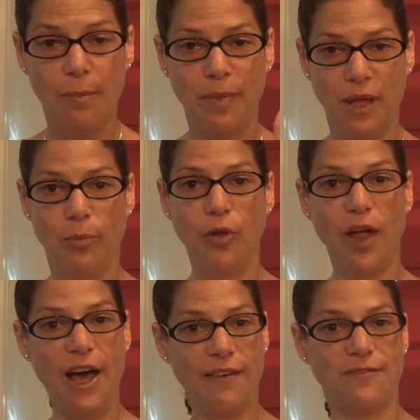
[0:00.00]
People
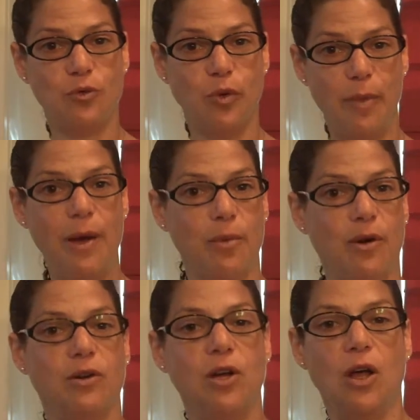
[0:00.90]
have to
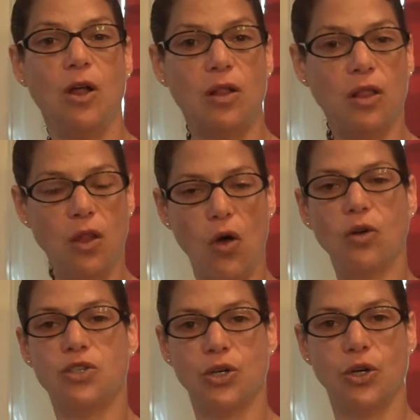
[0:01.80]
remember,
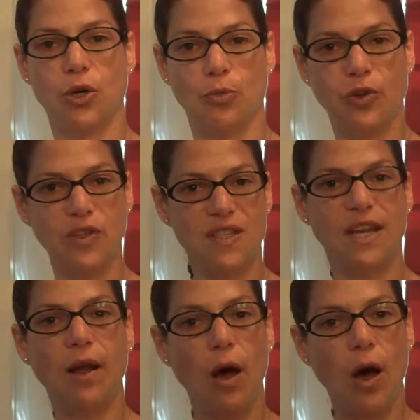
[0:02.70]
long-term real
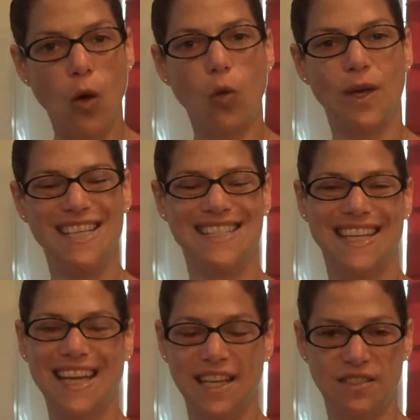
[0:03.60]
estate always
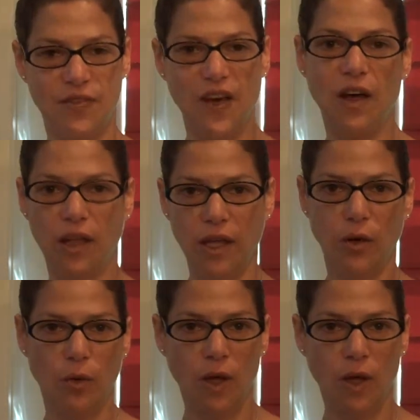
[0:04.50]
gains value.